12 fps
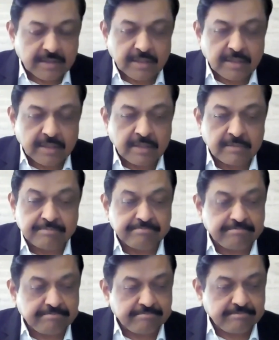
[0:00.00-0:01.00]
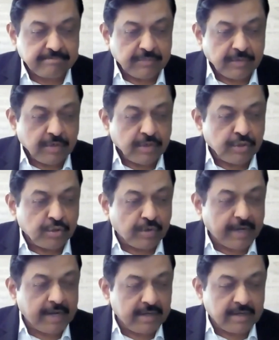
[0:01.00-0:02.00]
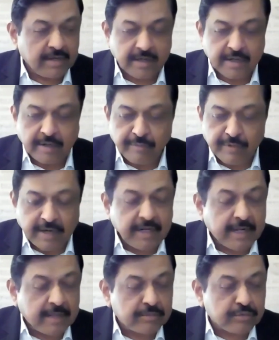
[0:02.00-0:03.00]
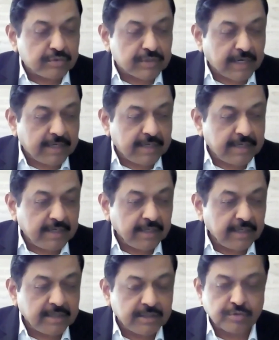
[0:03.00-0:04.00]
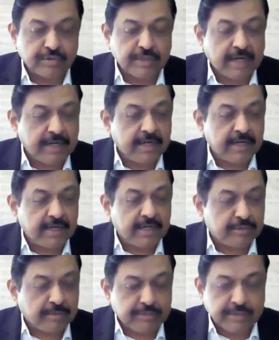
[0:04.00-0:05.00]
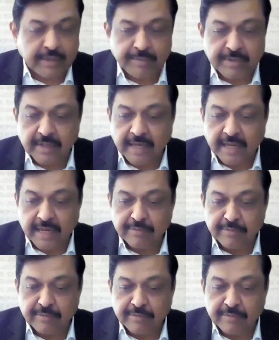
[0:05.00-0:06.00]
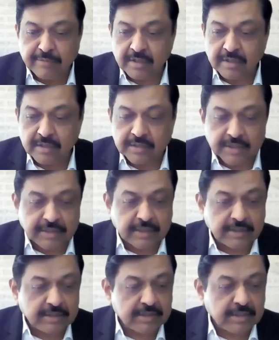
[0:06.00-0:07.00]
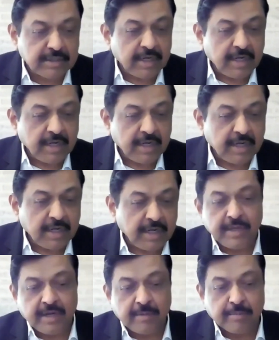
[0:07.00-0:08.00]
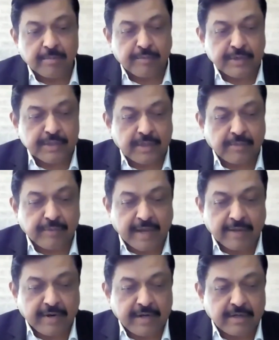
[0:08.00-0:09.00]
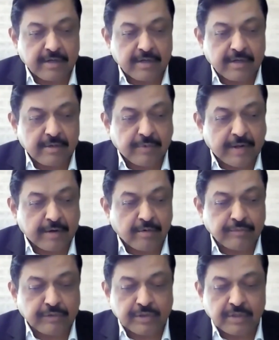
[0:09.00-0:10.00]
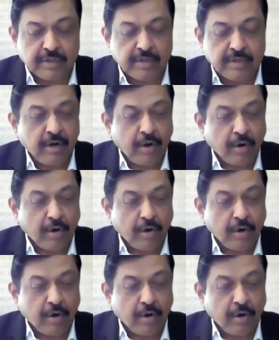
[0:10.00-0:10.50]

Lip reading: You can definitely help society in terms of saving the life of the citizens by being a professional firefighter, fire officer,